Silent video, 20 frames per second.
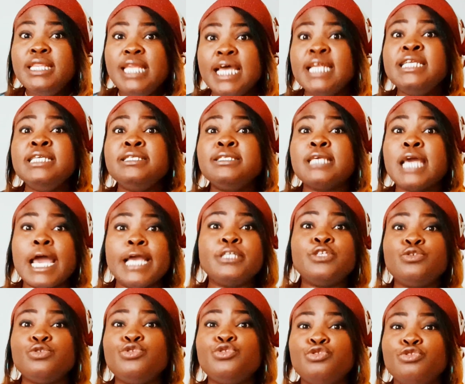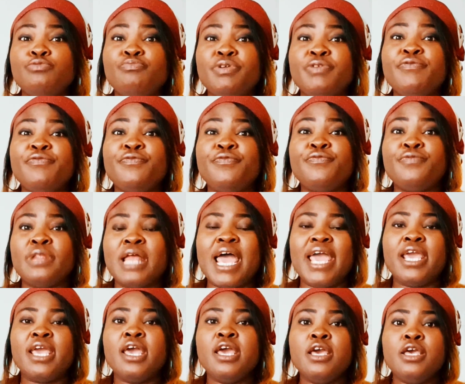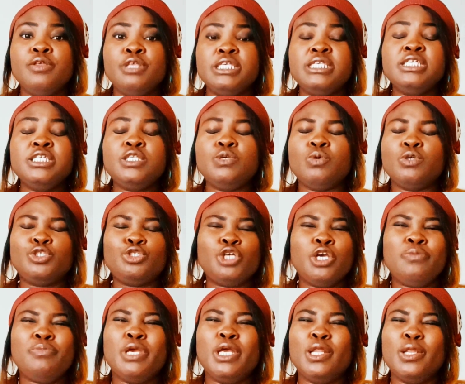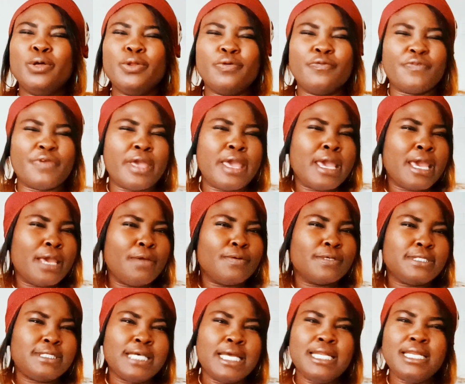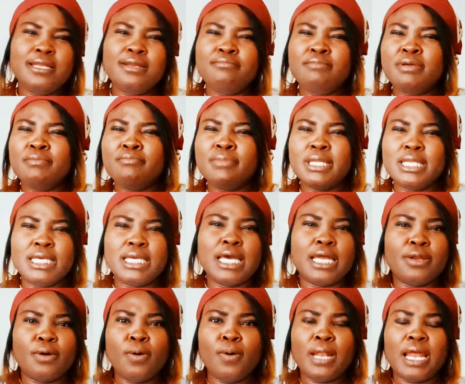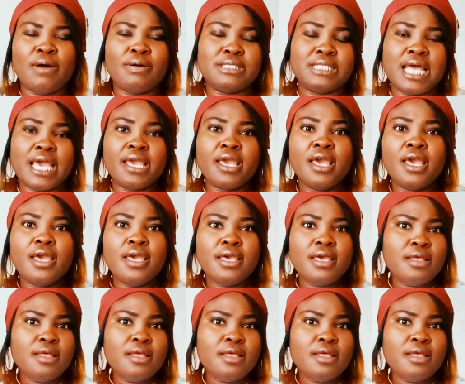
then this guy too should be like, since he was showing me a lot of care, he was sending me money and all, I was like,